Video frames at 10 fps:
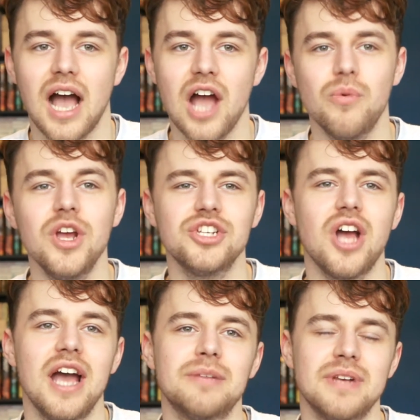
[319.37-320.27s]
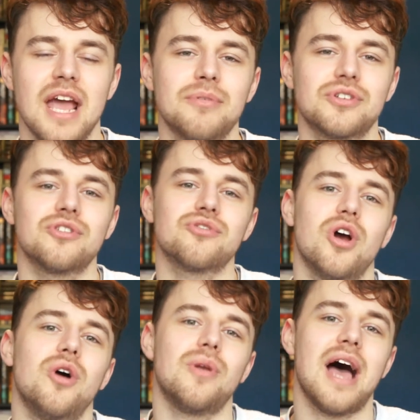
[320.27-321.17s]
I wish I'd been able to
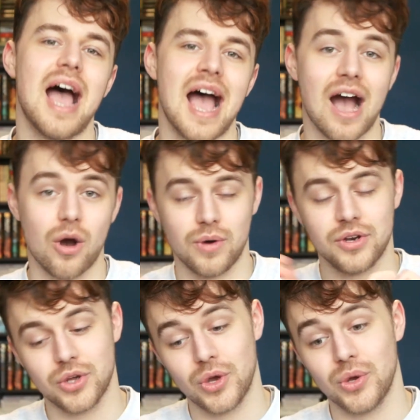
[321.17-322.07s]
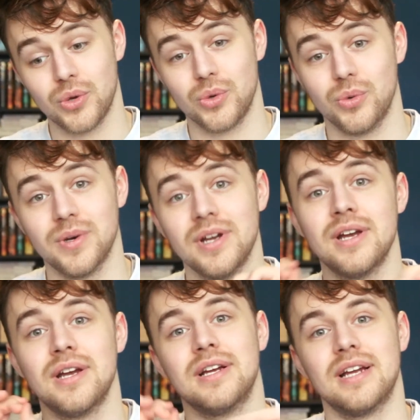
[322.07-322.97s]
control how and who
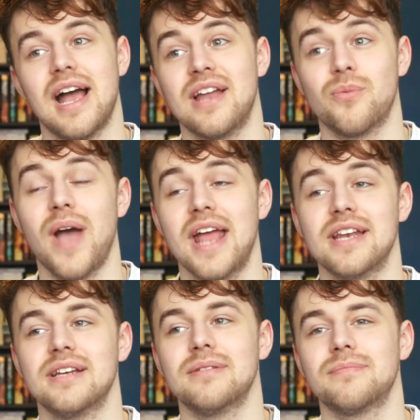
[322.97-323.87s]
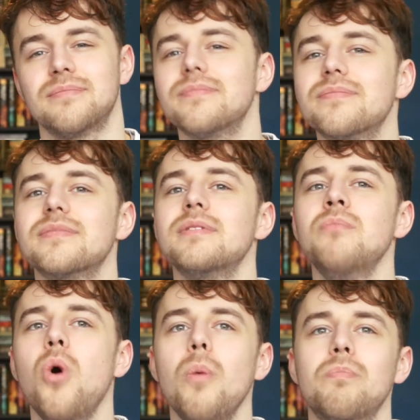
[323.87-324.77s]
and when
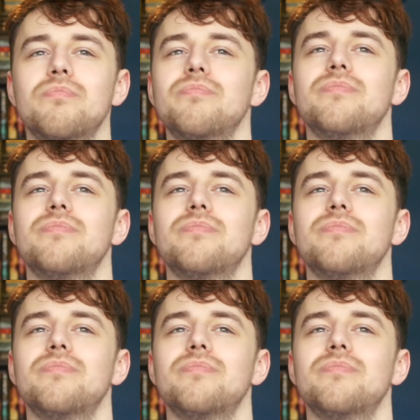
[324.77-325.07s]
more,